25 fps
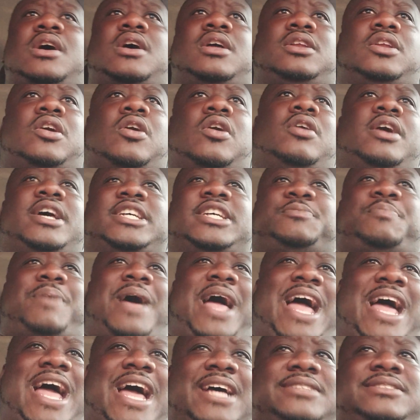law has
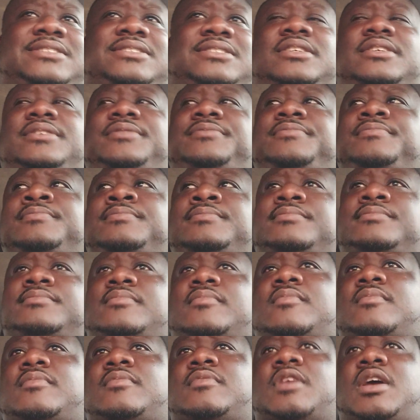passed.
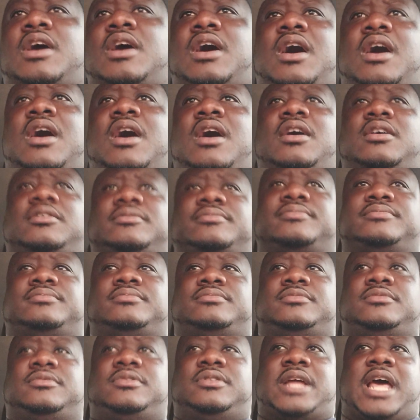
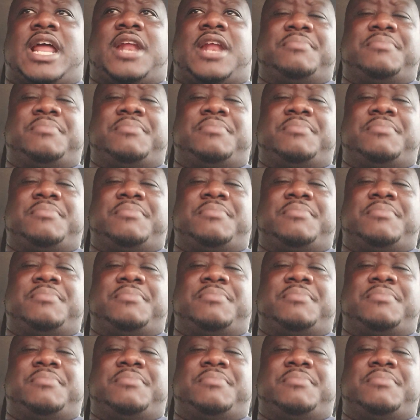That